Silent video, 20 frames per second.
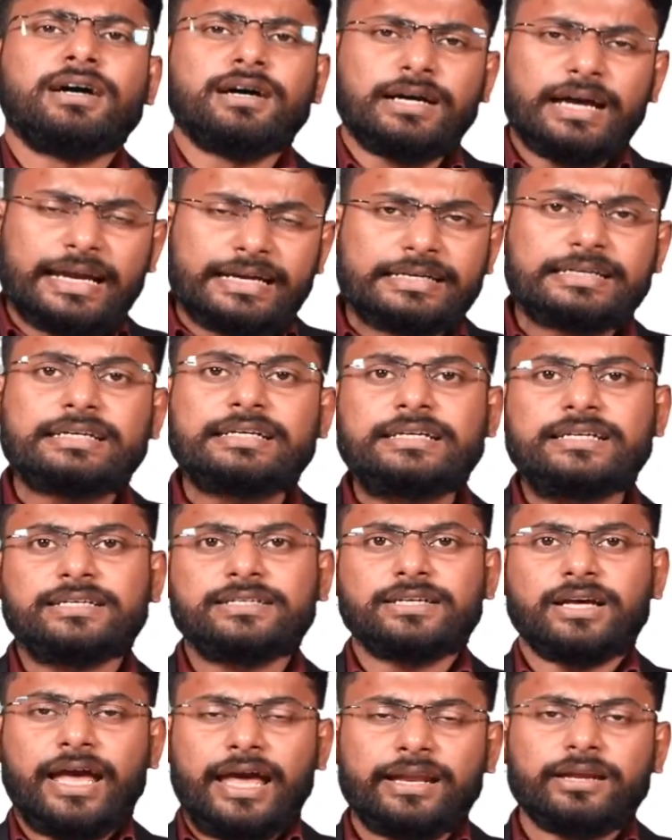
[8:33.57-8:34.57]

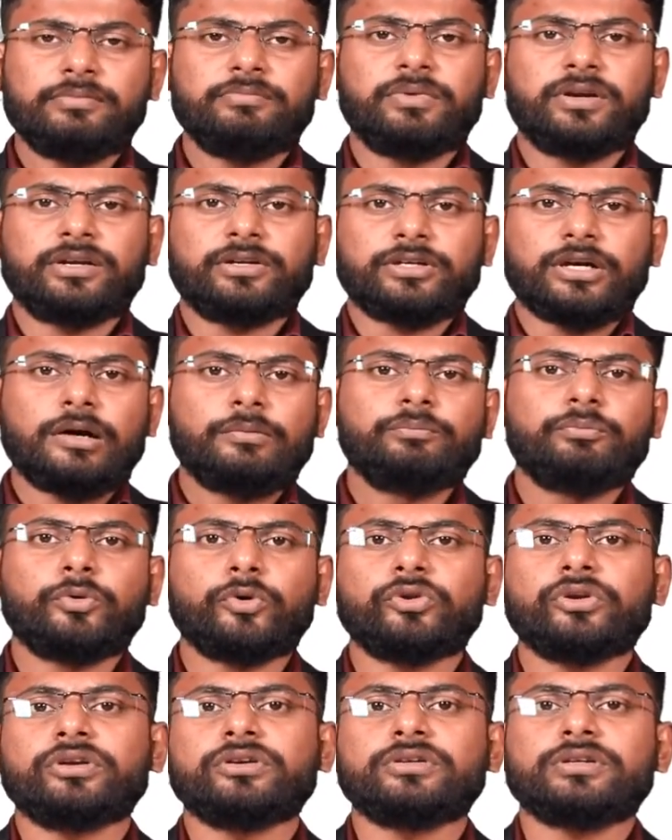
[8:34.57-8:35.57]
entity, element,
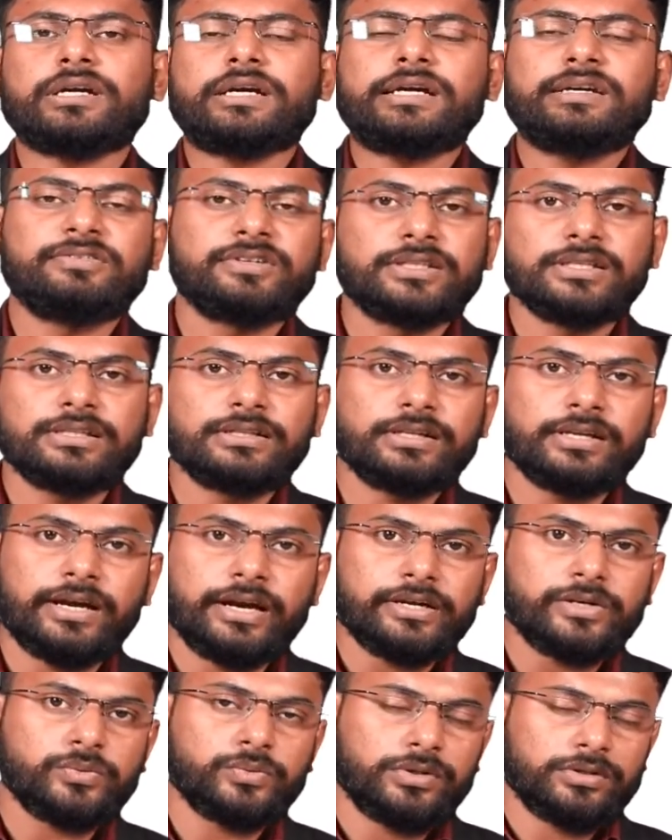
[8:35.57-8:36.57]
component within the
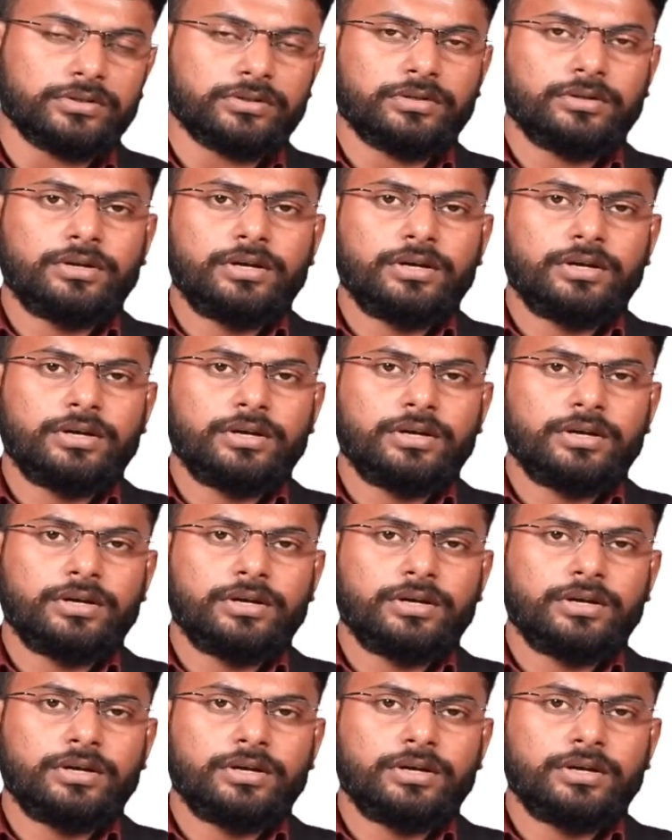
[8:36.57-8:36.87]
network.